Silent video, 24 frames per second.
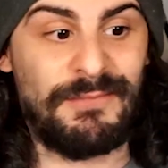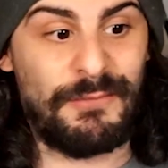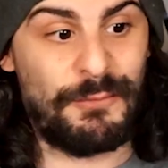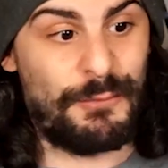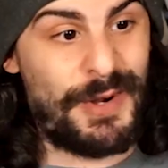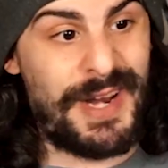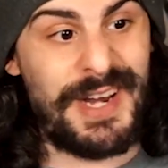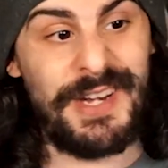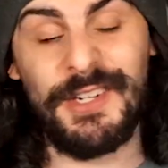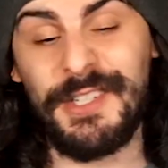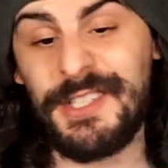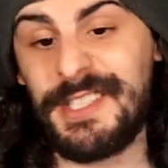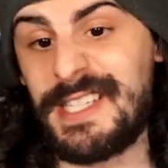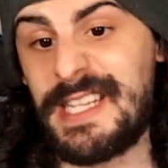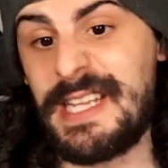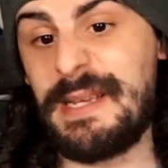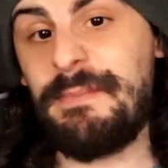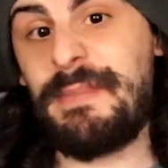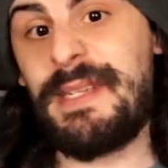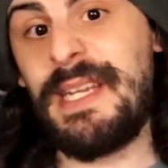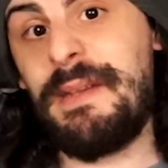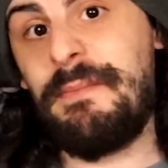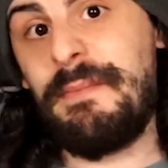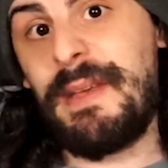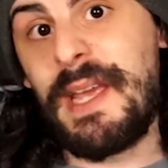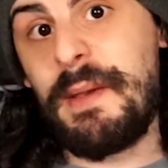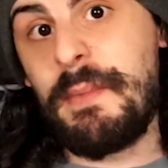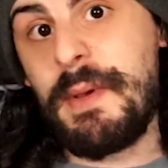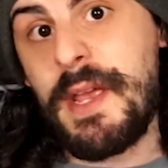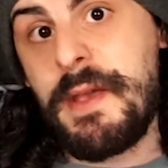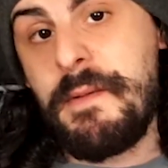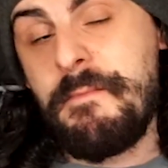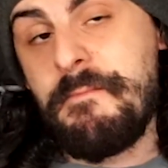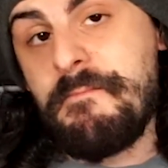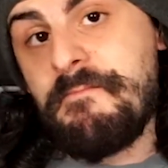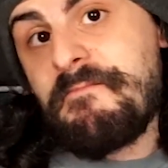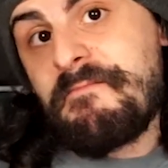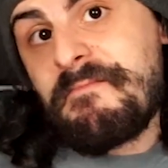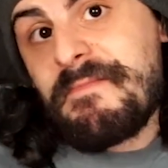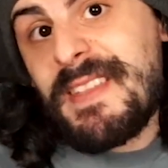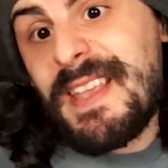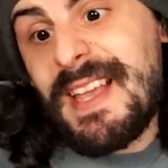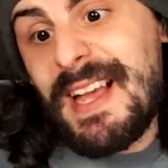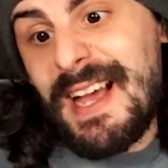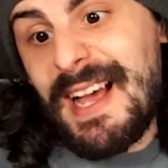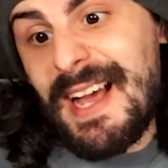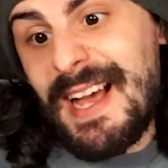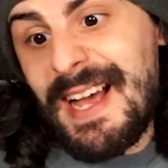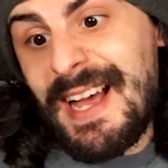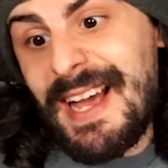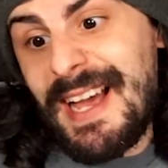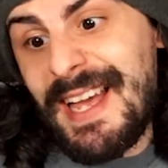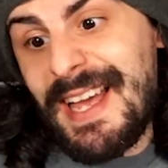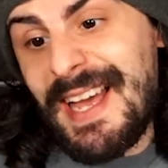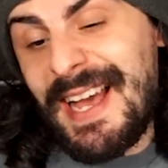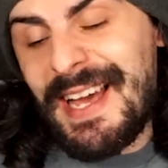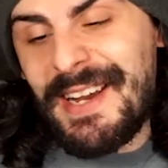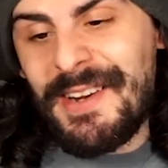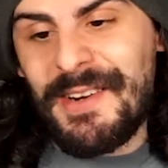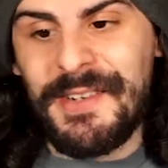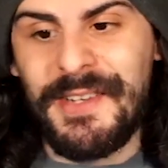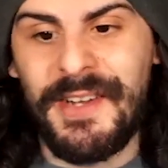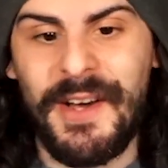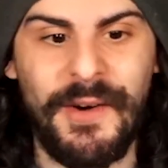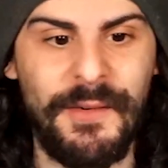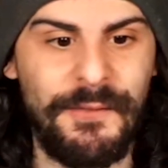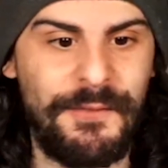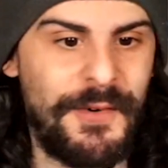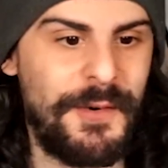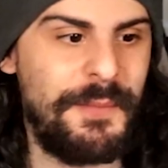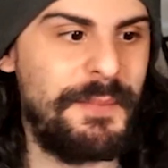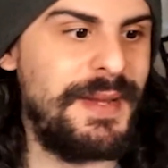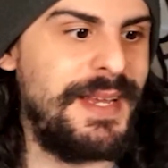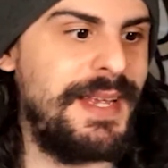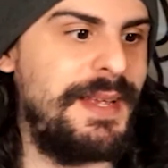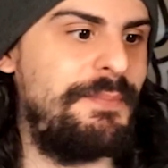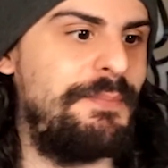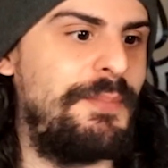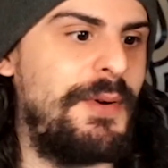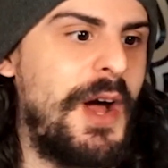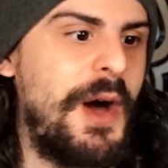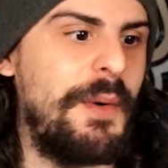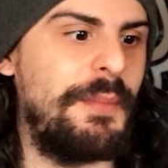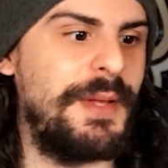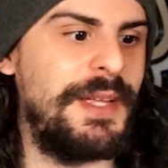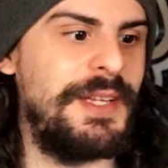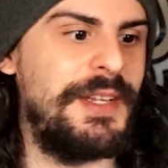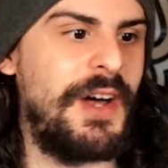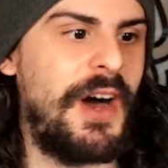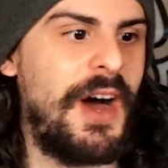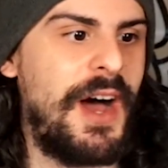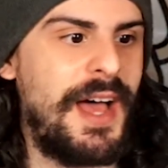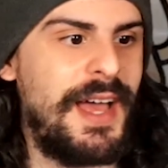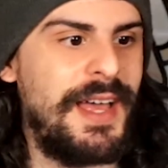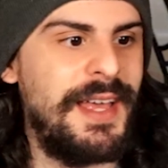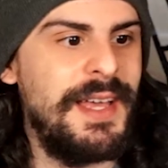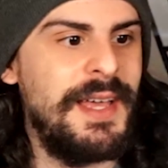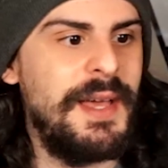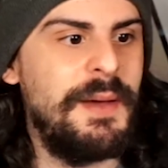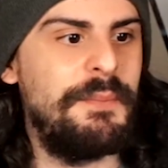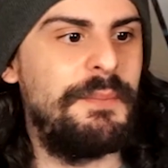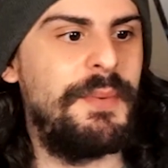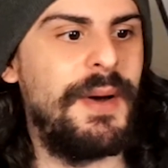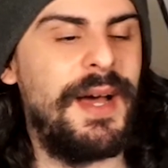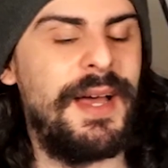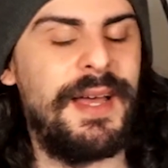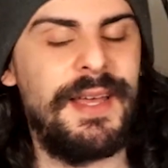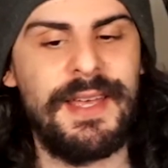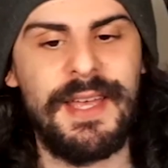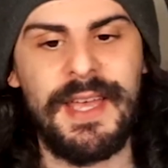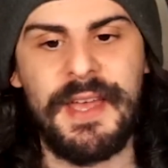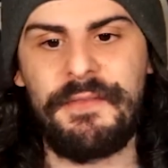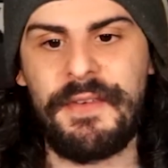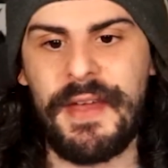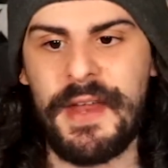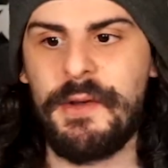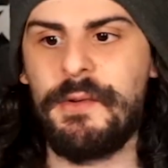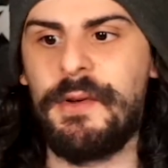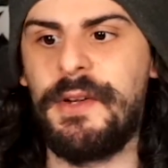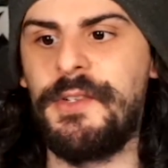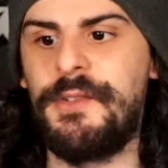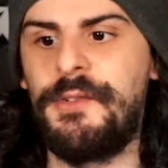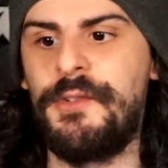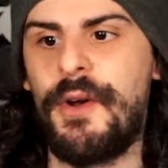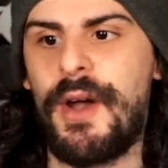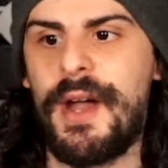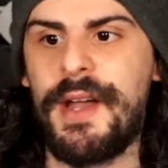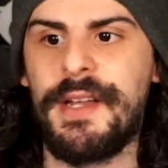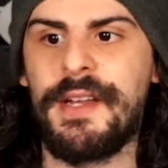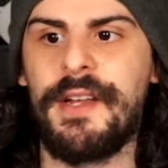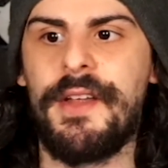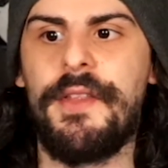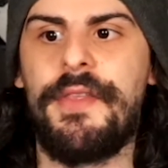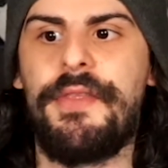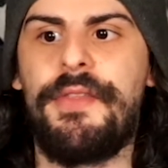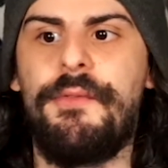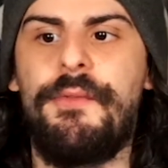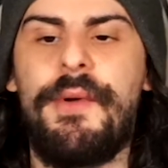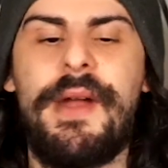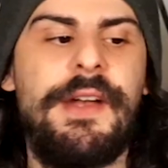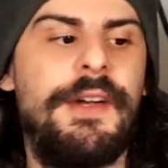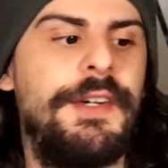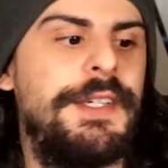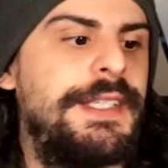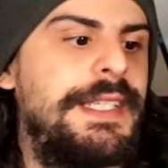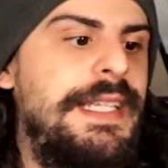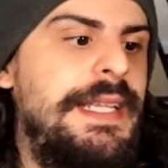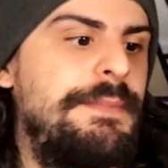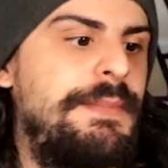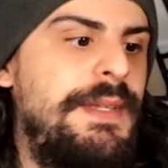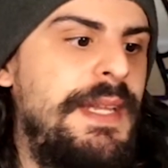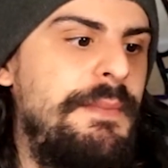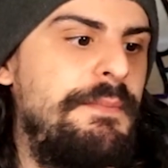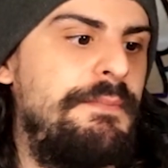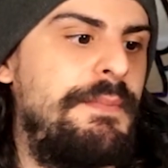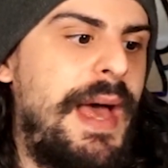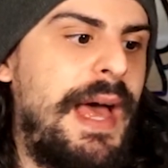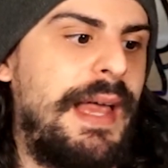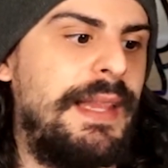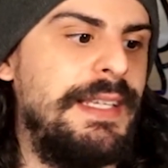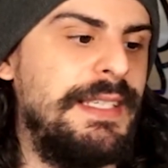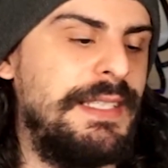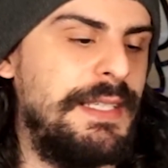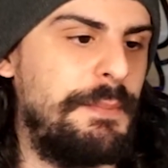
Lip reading: Raiders theme team, maybe? I don't know. For me, probably not. But if anyone's running a Raiders theme team, at least a